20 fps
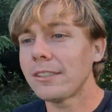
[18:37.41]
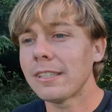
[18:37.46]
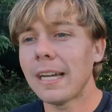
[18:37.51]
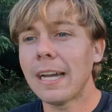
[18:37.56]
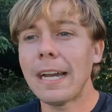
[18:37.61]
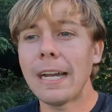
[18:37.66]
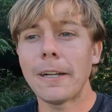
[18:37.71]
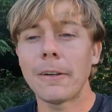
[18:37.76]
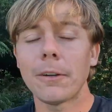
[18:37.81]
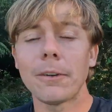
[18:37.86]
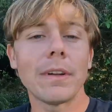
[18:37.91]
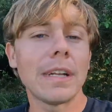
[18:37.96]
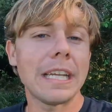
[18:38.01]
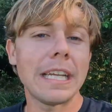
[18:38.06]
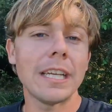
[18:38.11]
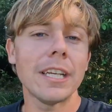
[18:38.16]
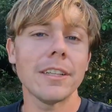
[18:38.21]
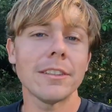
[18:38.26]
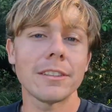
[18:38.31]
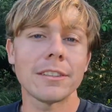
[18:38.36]
tire or
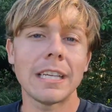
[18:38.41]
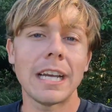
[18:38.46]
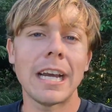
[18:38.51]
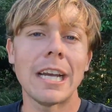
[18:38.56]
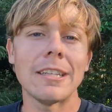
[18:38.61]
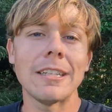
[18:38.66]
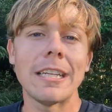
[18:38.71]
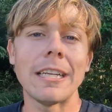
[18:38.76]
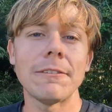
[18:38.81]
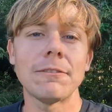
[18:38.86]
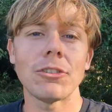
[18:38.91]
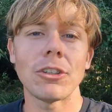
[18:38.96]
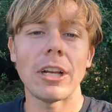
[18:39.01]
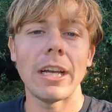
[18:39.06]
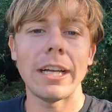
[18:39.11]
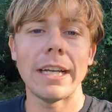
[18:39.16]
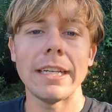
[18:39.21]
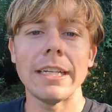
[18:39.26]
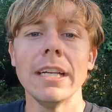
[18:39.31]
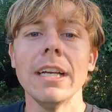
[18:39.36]
any other tire that I've
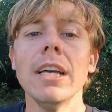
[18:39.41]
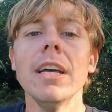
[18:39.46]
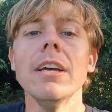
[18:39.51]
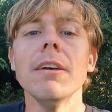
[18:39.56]
tried.